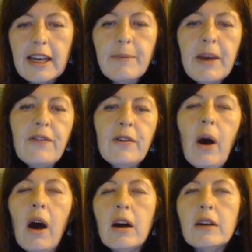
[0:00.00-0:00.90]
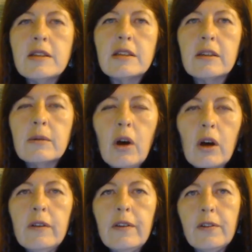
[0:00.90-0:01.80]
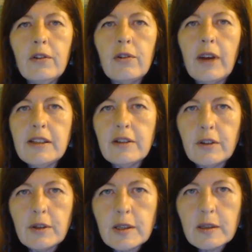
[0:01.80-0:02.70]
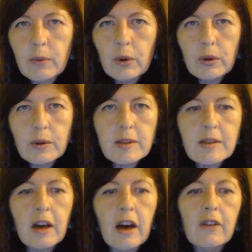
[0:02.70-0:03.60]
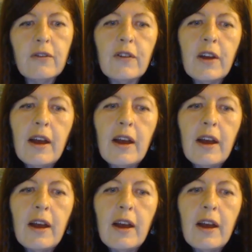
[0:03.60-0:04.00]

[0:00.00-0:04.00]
it may feel hard to concentrate on the small stuff,